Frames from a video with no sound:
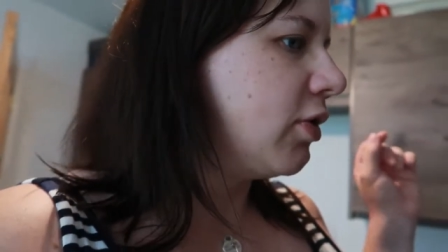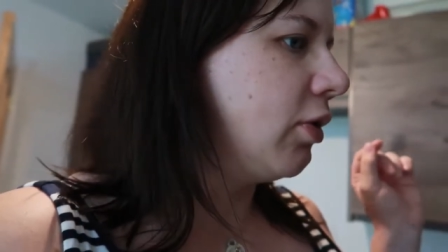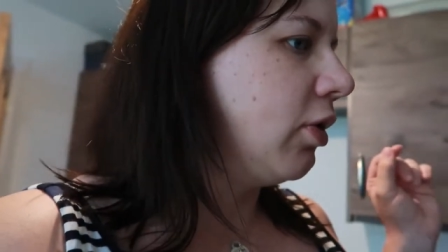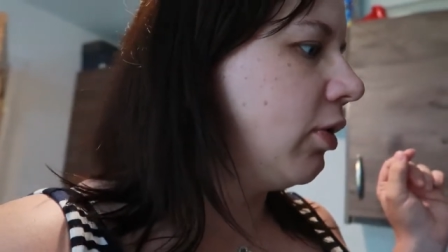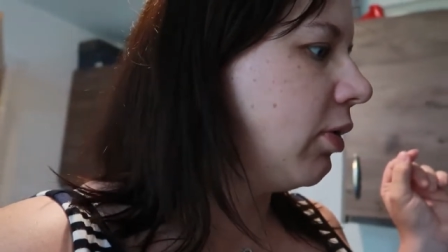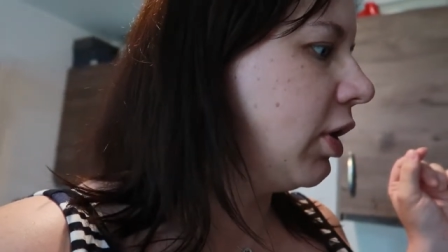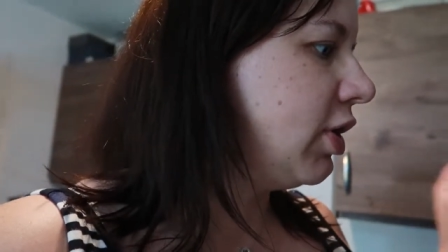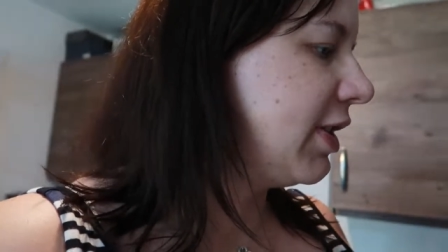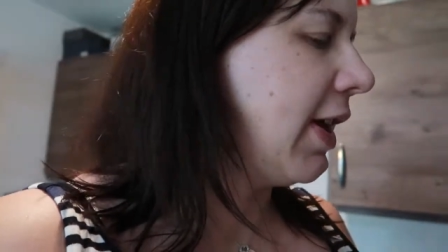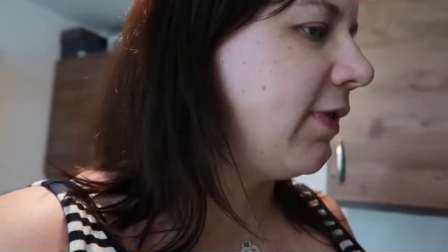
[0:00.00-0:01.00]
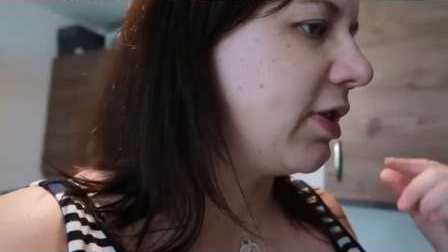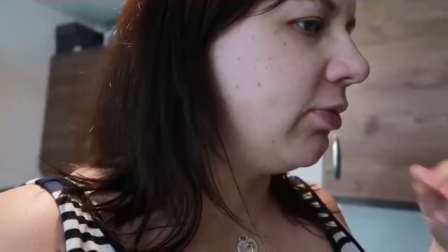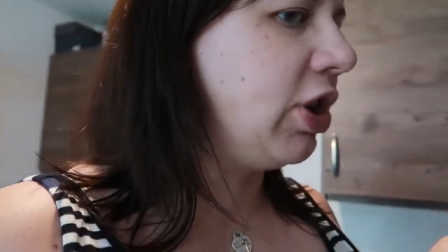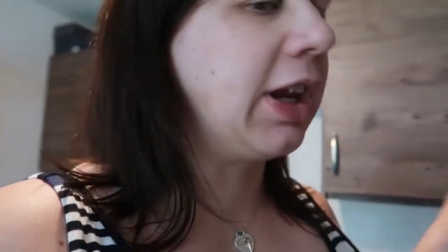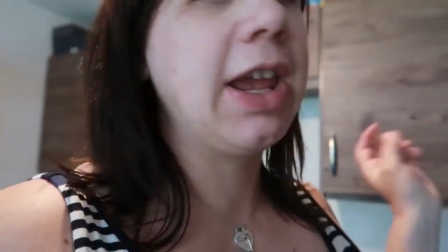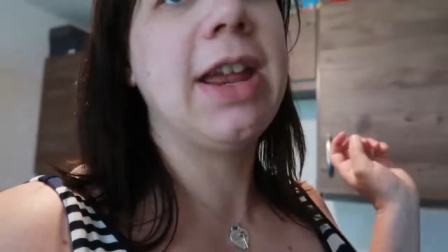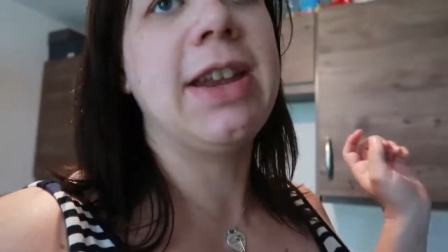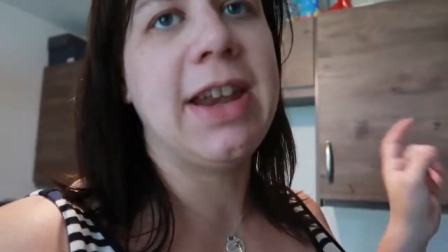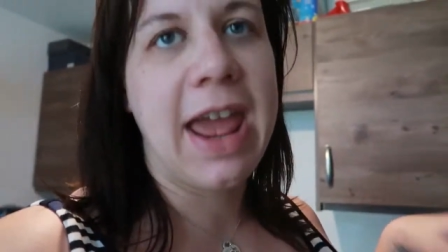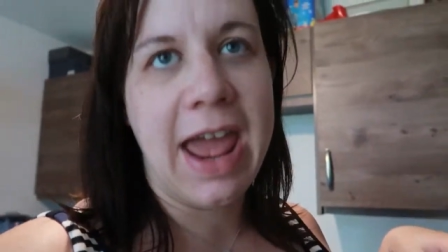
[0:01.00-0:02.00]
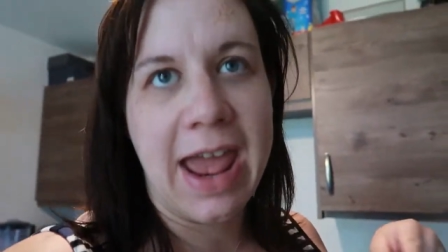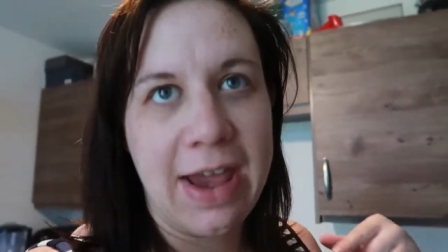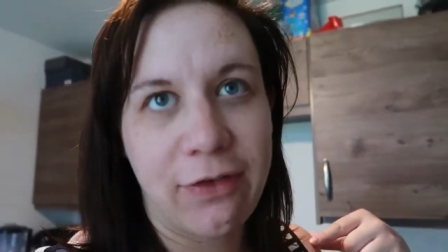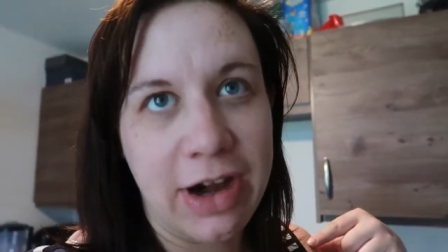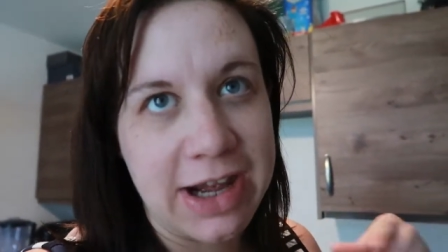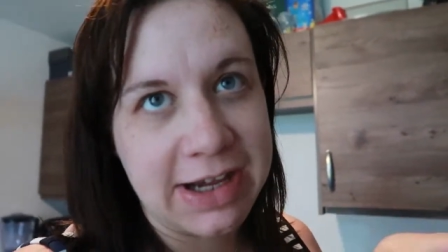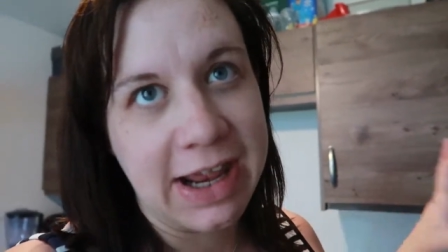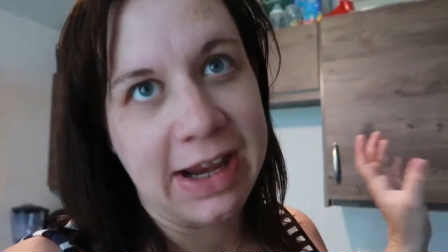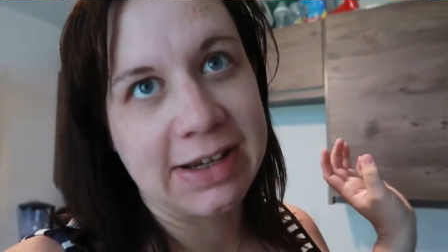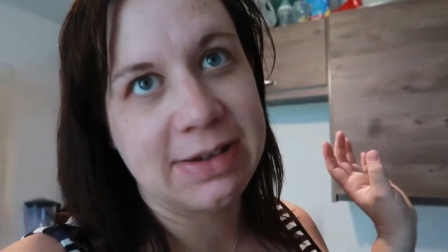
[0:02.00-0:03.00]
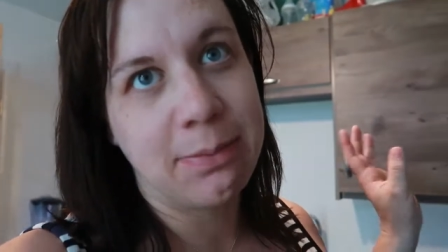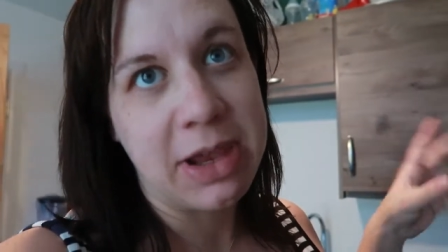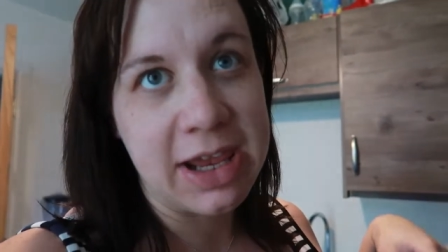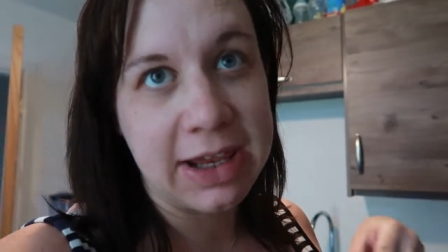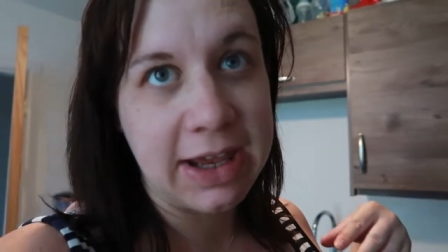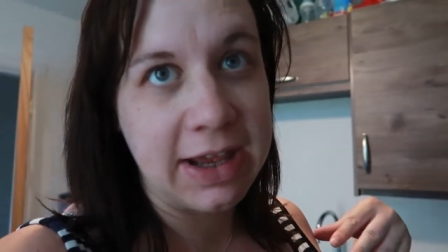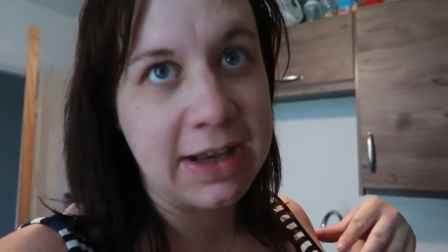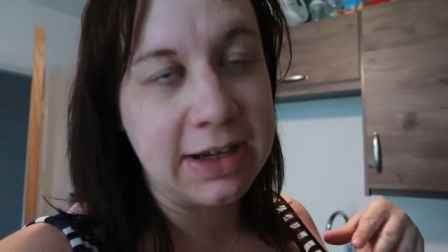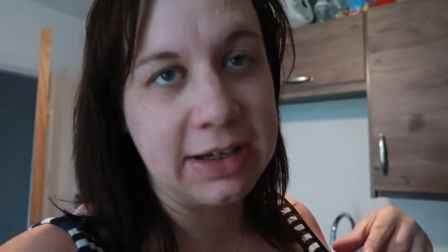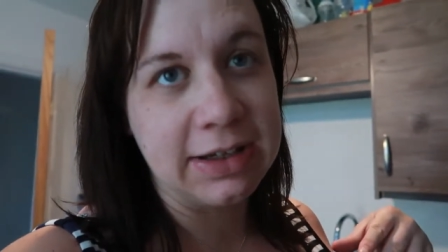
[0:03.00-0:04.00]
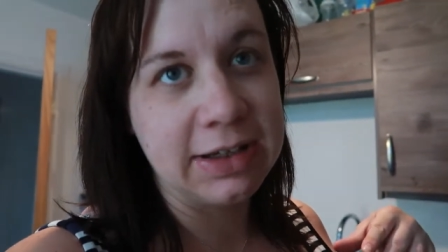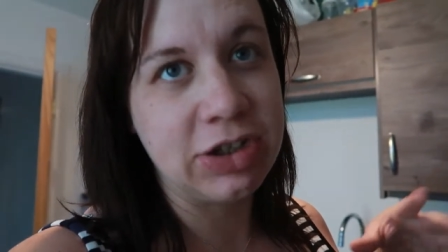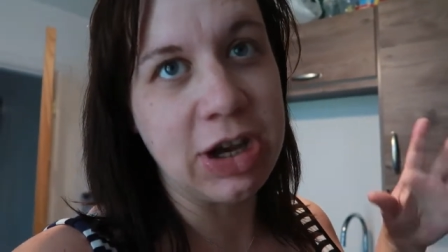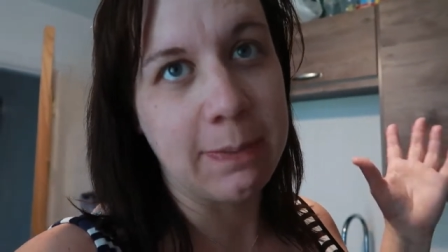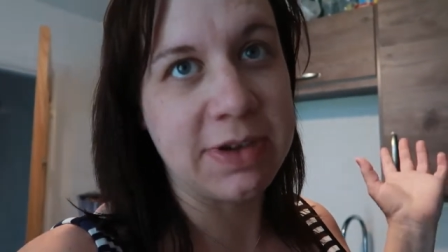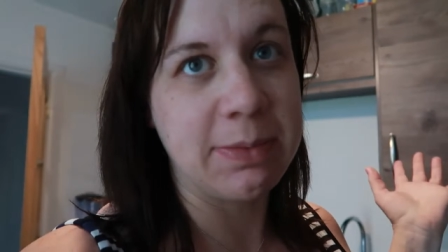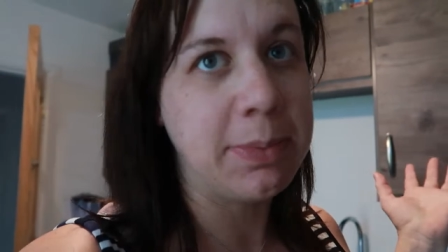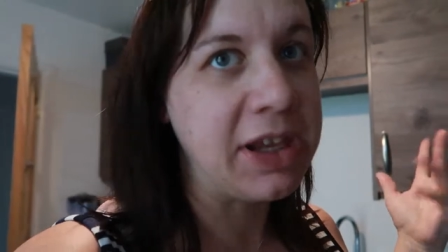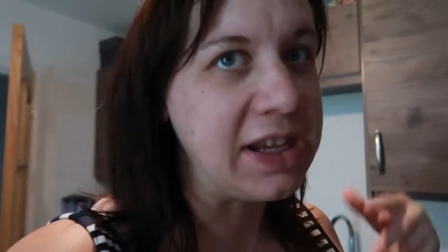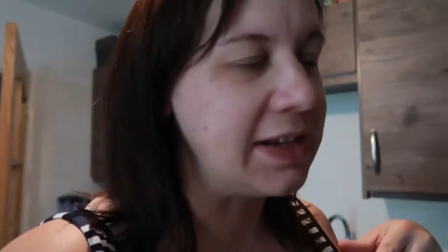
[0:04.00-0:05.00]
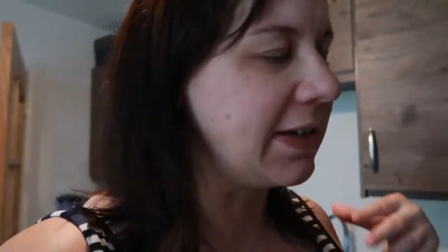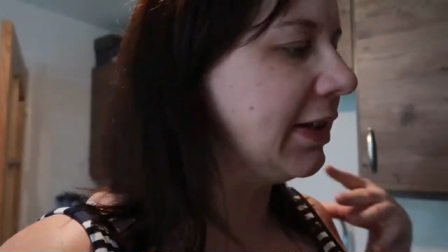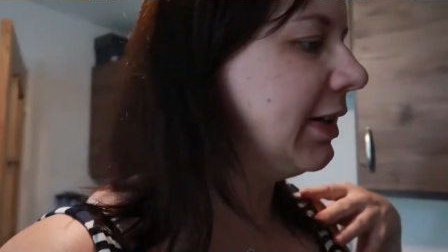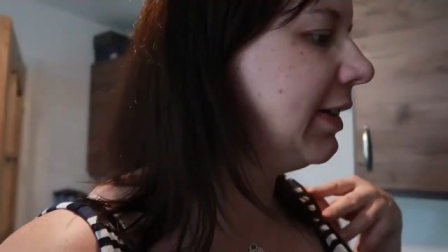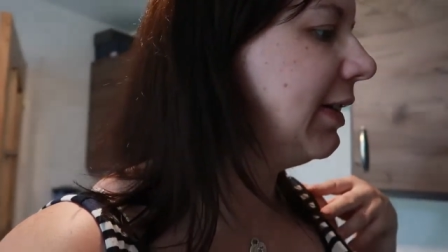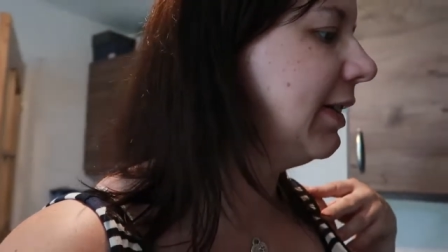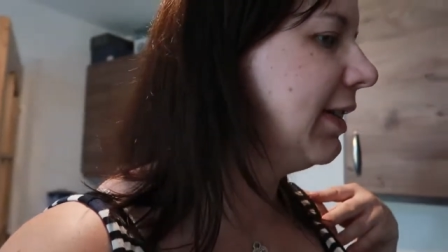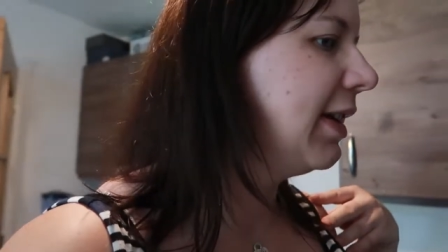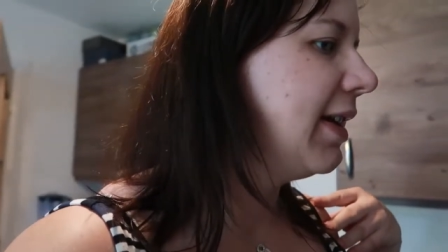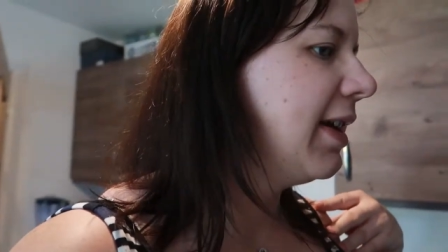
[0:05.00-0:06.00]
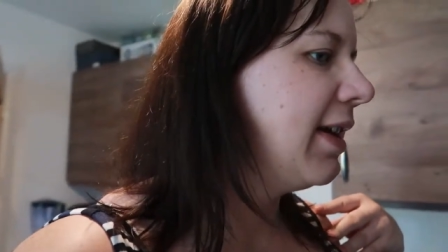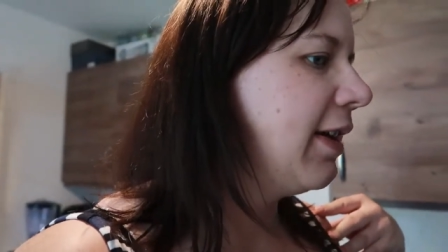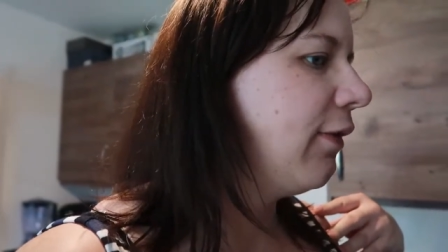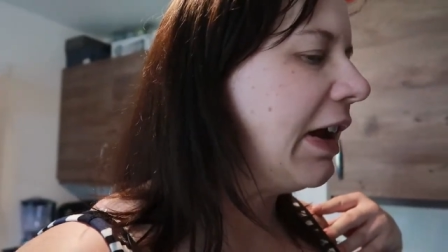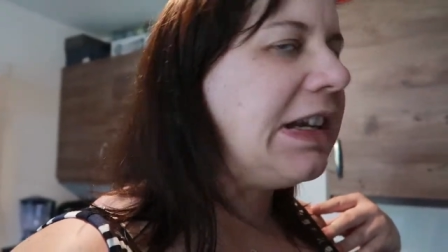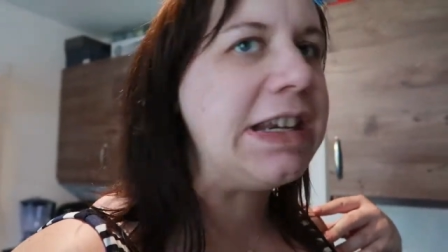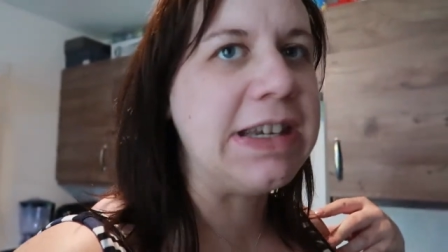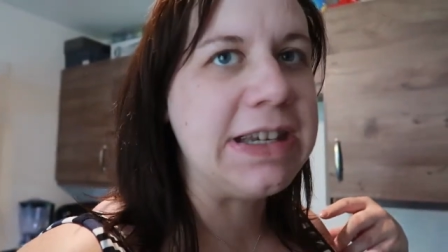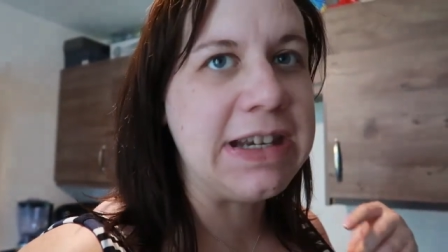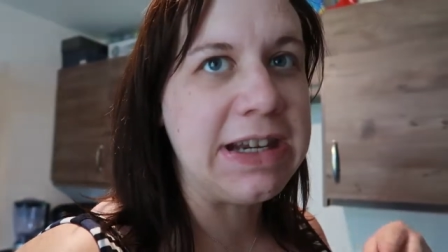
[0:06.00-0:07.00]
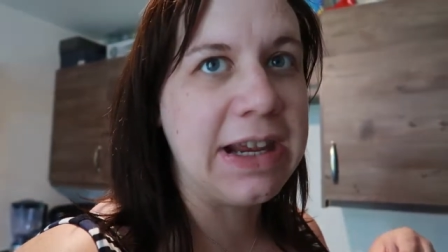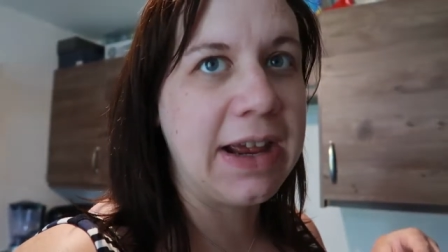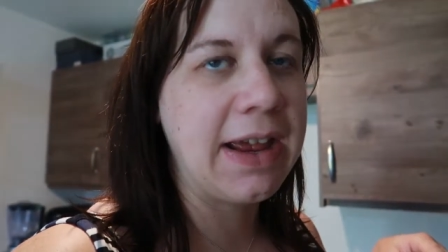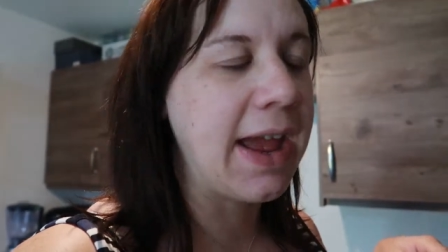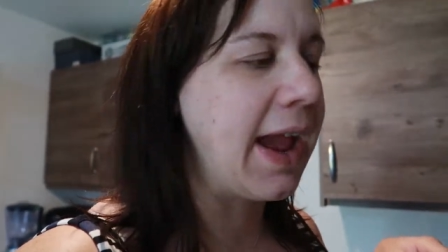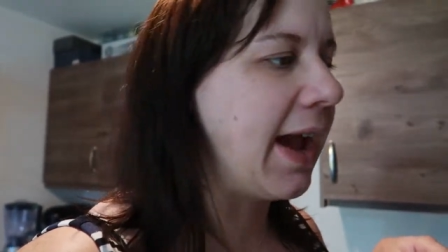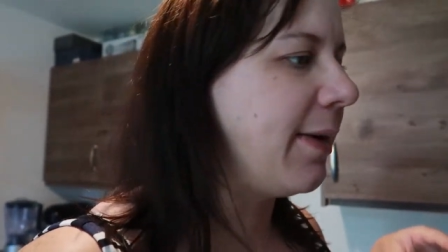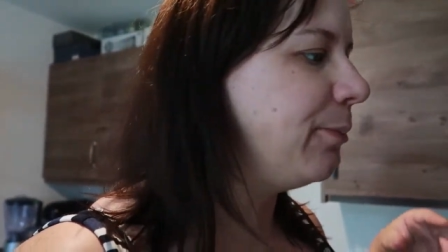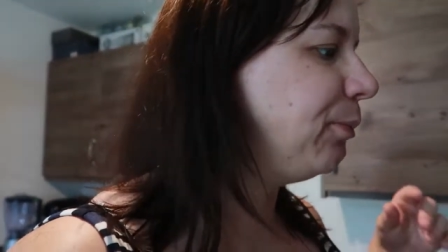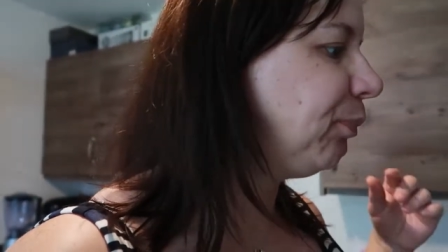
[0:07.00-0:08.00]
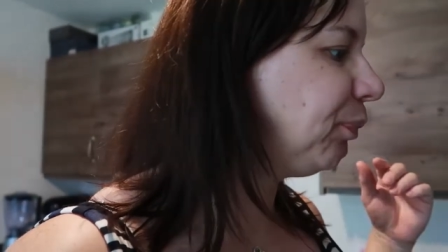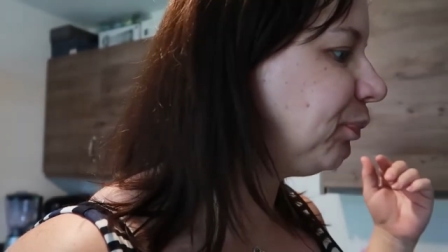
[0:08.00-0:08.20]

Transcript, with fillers: So we're just having some chicken and egg, fried eggs and bacon and chips and peas. Fine easy tea. Um,